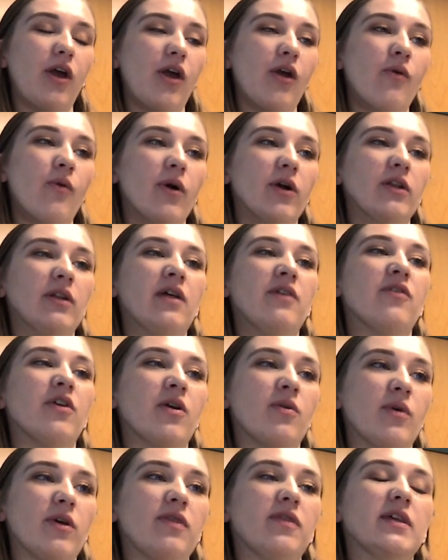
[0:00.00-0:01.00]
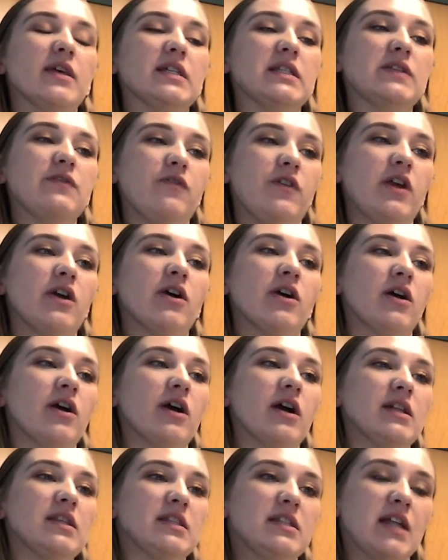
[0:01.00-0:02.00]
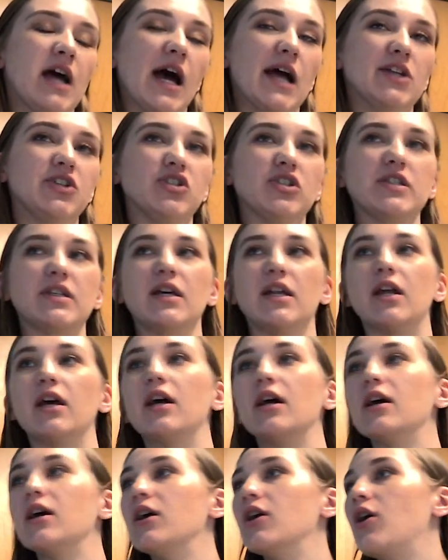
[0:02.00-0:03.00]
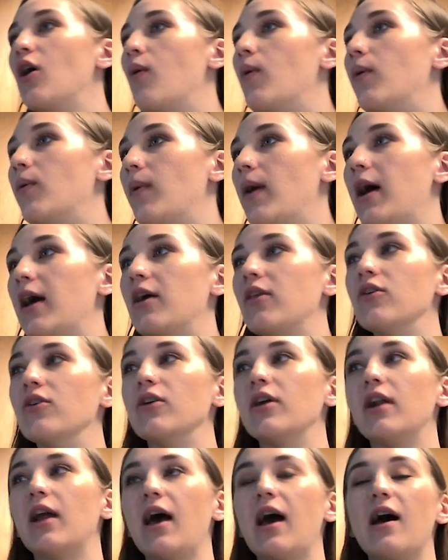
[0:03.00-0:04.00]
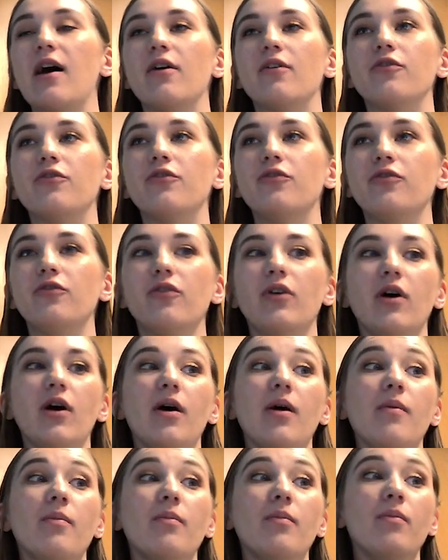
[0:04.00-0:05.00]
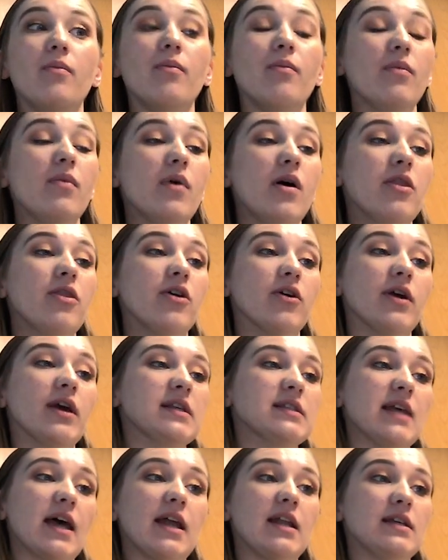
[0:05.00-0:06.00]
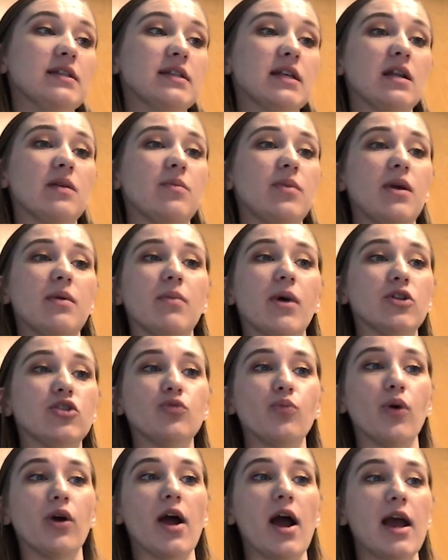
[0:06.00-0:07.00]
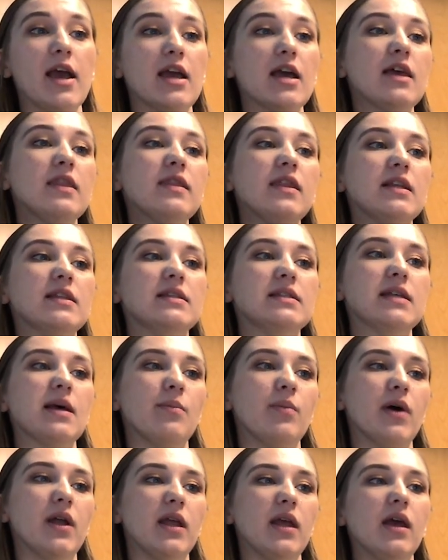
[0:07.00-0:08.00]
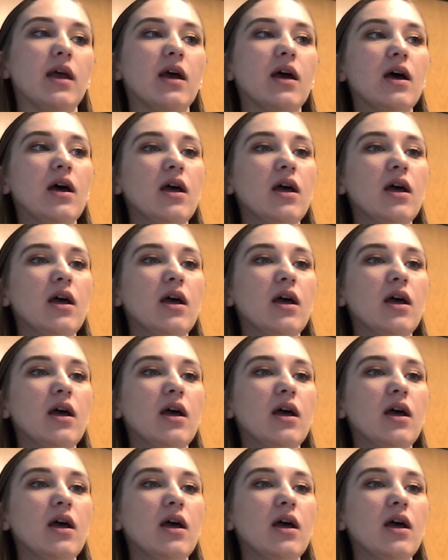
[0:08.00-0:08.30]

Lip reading: who are living with this fear, it's not just going to go away. They're going to have, their anxiety is going to be much more heightened than somebody